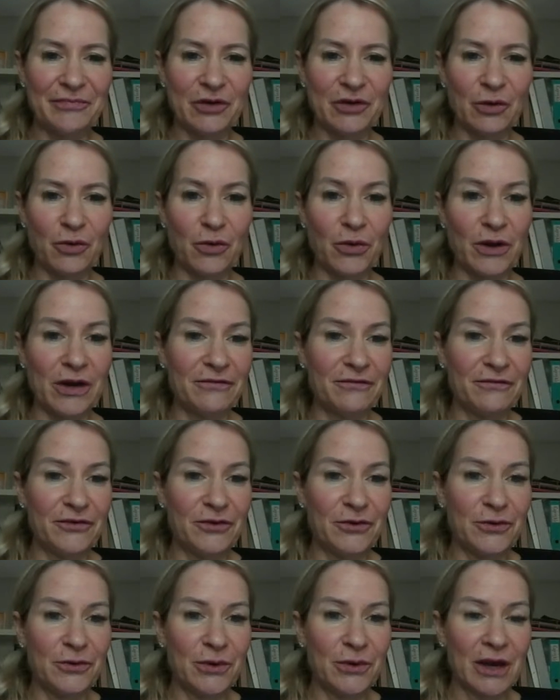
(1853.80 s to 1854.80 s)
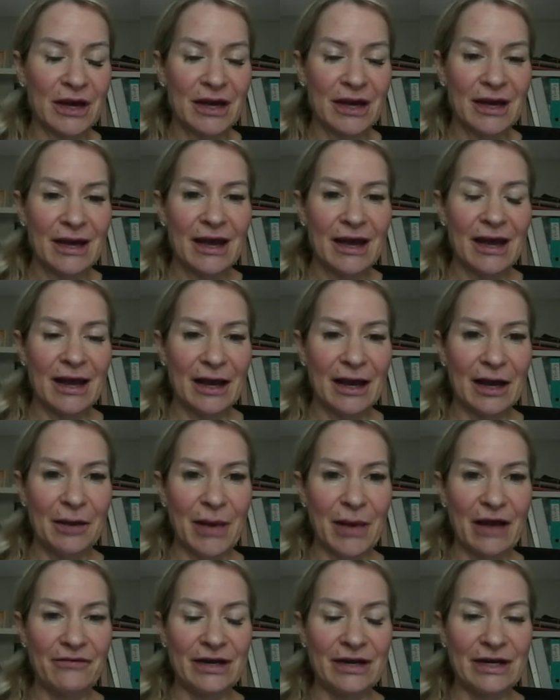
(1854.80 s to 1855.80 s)
or if you
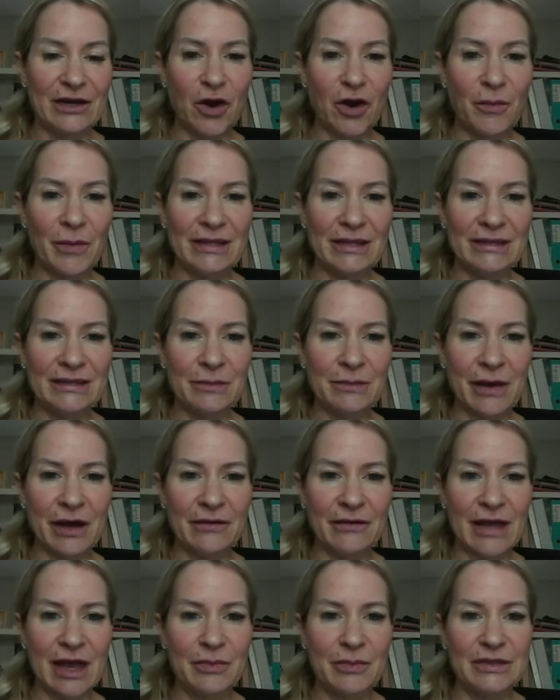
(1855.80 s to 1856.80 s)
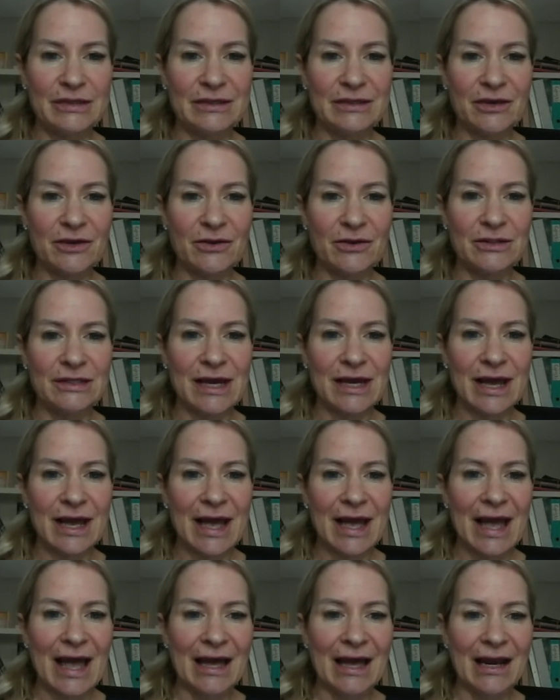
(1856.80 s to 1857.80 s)
have any comments about the episode.
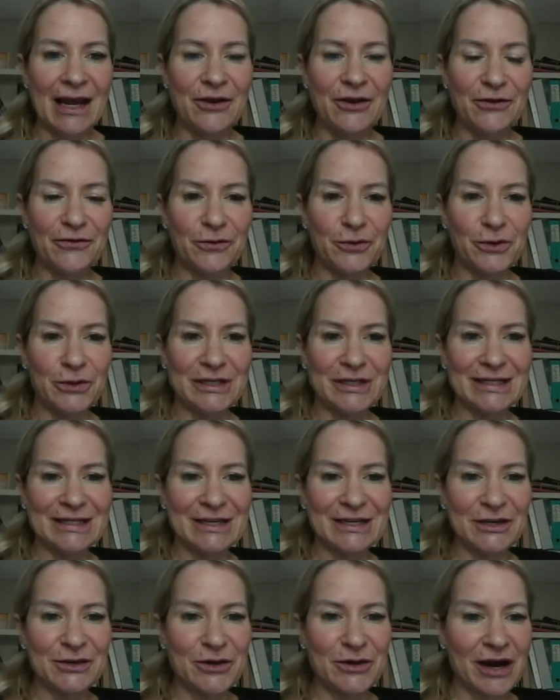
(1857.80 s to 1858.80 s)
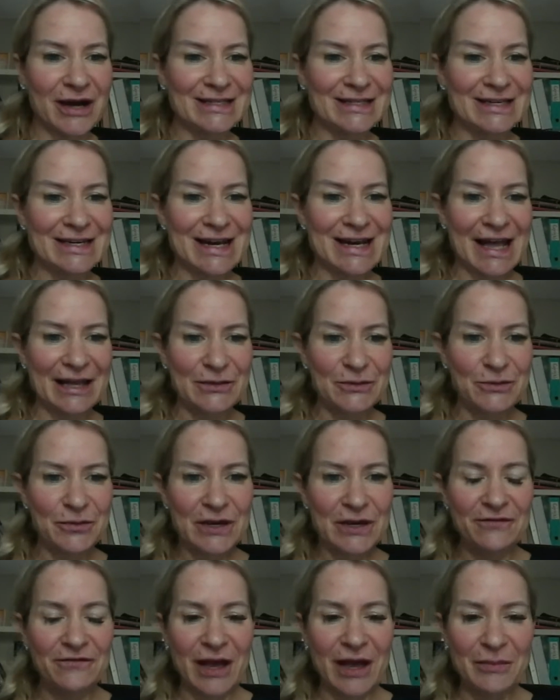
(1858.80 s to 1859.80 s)
And I look forward to seeing you guys next
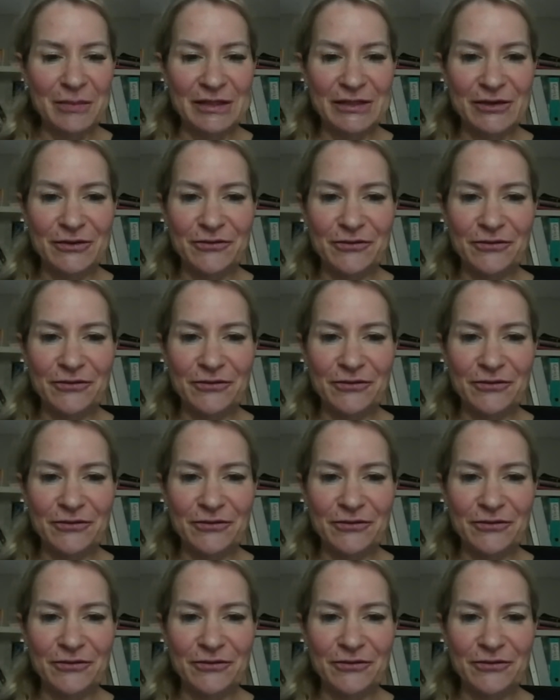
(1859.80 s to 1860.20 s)
week for episode